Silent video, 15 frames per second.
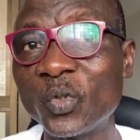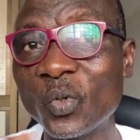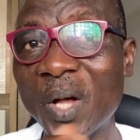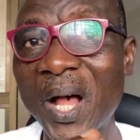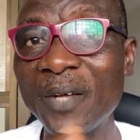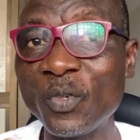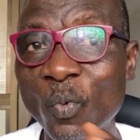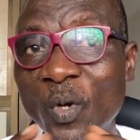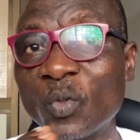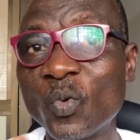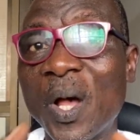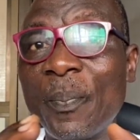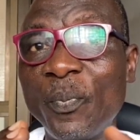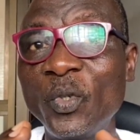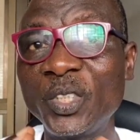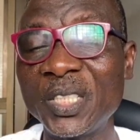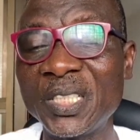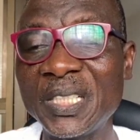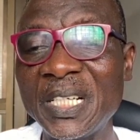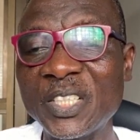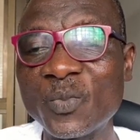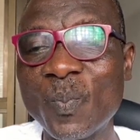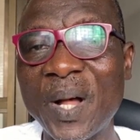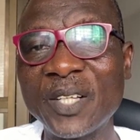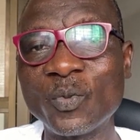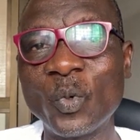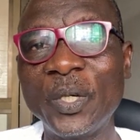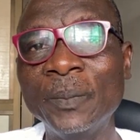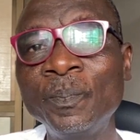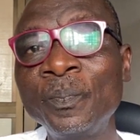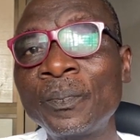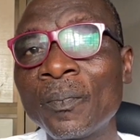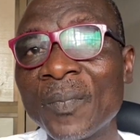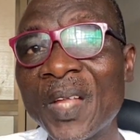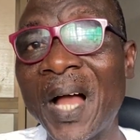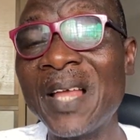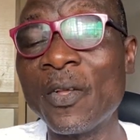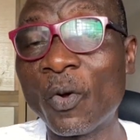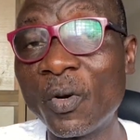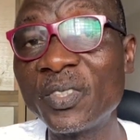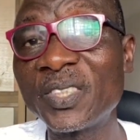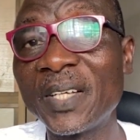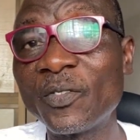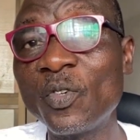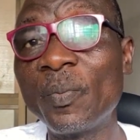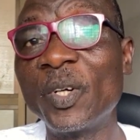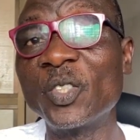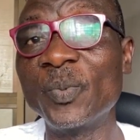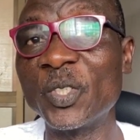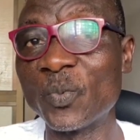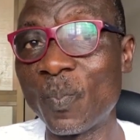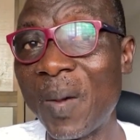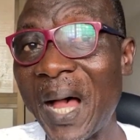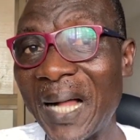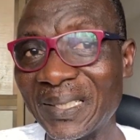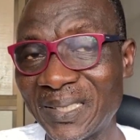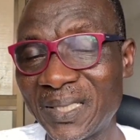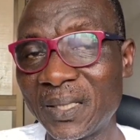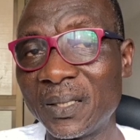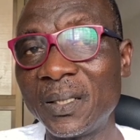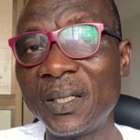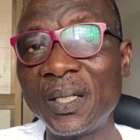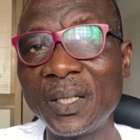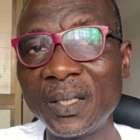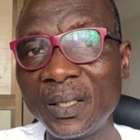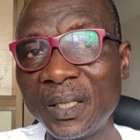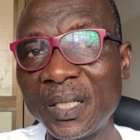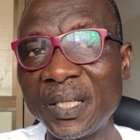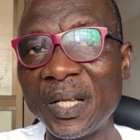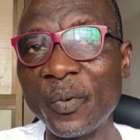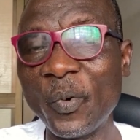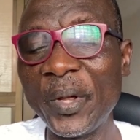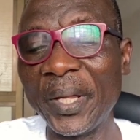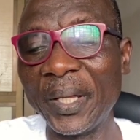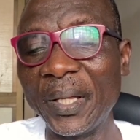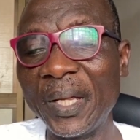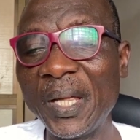how you want to approach it in a smart way. And your concept note must be smart in a way.